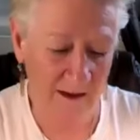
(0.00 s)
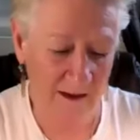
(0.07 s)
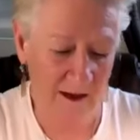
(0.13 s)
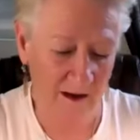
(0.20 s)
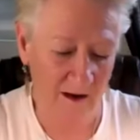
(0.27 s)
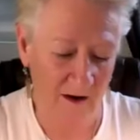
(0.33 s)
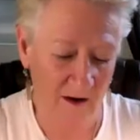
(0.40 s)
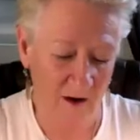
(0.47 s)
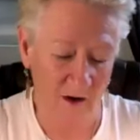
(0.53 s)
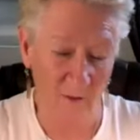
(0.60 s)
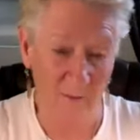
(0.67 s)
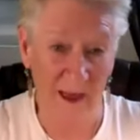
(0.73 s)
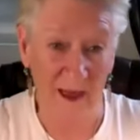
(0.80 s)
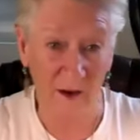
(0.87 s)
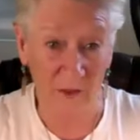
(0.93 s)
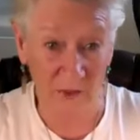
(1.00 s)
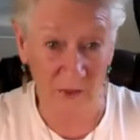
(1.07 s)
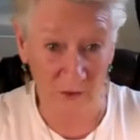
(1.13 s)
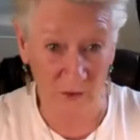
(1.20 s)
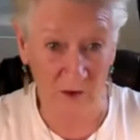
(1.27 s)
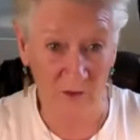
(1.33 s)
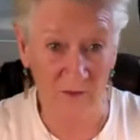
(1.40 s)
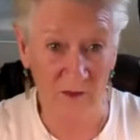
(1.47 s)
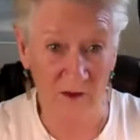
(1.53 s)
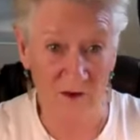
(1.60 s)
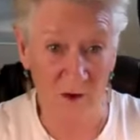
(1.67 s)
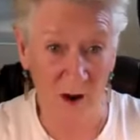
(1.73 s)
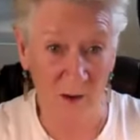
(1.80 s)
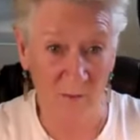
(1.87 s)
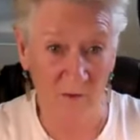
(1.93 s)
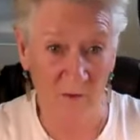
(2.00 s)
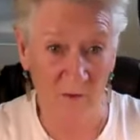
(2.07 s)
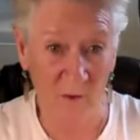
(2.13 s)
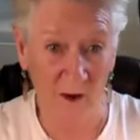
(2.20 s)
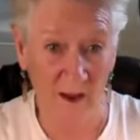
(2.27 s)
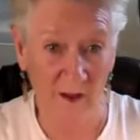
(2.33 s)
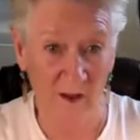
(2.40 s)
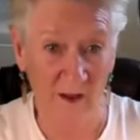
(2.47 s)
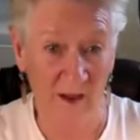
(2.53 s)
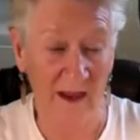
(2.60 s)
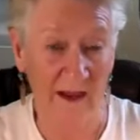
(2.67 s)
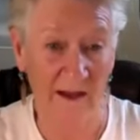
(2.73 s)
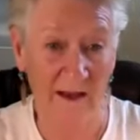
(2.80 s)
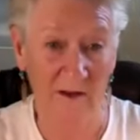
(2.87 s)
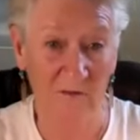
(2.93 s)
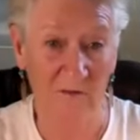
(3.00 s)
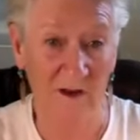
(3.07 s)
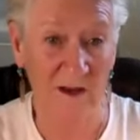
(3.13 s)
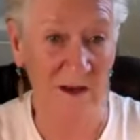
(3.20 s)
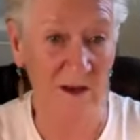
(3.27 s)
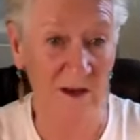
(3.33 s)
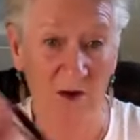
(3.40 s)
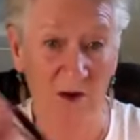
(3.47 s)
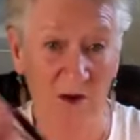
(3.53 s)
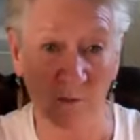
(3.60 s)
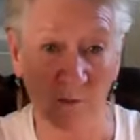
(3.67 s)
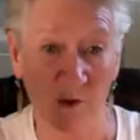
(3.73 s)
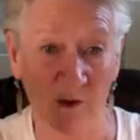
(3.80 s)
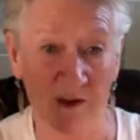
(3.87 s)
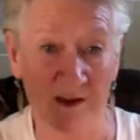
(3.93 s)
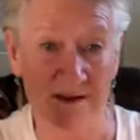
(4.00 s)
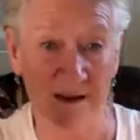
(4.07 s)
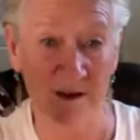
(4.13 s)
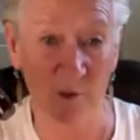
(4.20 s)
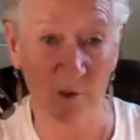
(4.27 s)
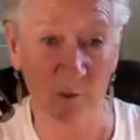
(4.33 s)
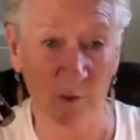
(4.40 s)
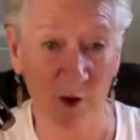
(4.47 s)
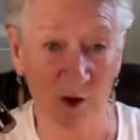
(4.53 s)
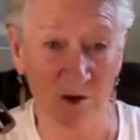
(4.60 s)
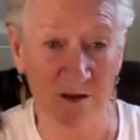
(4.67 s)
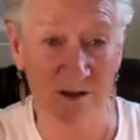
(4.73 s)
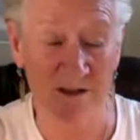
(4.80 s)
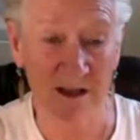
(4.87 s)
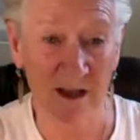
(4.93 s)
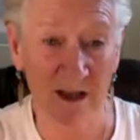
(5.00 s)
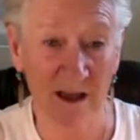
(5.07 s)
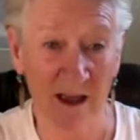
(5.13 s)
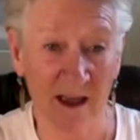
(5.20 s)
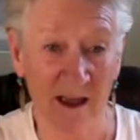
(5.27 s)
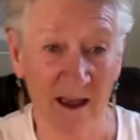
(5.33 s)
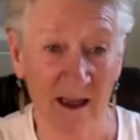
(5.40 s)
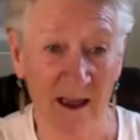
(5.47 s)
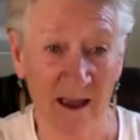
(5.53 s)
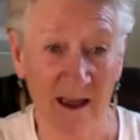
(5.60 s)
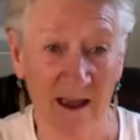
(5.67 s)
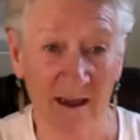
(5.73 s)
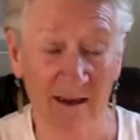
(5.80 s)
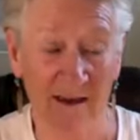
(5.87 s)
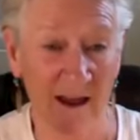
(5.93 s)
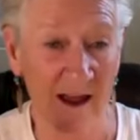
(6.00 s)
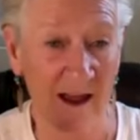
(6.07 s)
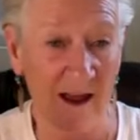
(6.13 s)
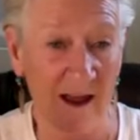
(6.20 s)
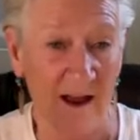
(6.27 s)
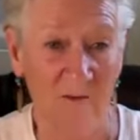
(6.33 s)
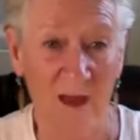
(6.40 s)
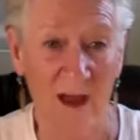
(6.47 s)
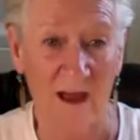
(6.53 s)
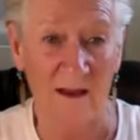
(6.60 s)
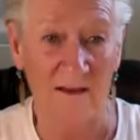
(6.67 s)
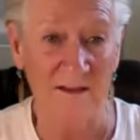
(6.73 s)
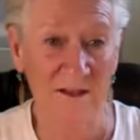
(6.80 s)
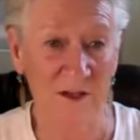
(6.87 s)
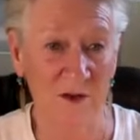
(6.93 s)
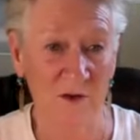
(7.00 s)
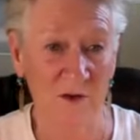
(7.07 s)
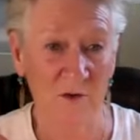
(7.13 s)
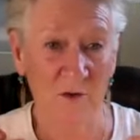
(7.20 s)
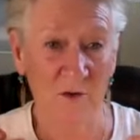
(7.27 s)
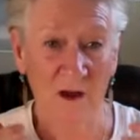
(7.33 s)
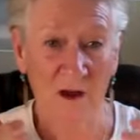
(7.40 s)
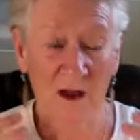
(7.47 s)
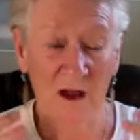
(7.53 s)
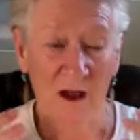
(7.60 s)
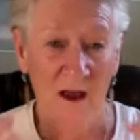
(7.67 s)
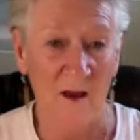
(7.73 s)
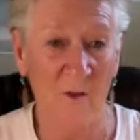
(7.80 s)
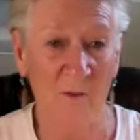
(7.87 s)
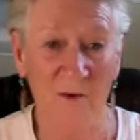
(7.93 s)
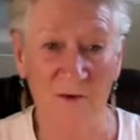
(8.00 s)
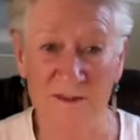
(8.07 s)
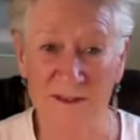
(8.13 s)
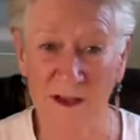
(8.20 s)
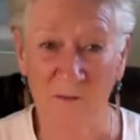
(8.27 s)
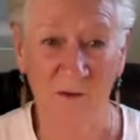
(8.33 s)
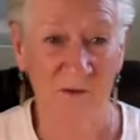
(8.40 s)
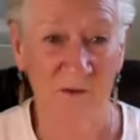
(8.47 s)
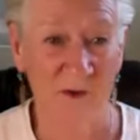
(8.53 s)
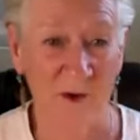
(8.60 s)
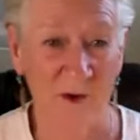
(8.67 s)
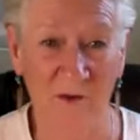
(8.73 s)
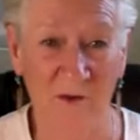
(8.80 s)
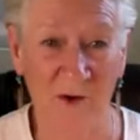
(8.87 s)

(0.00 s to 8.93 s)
are about a third of the drop of oil, and a convenient. You can put this in your purse and have that to help yourself if you have a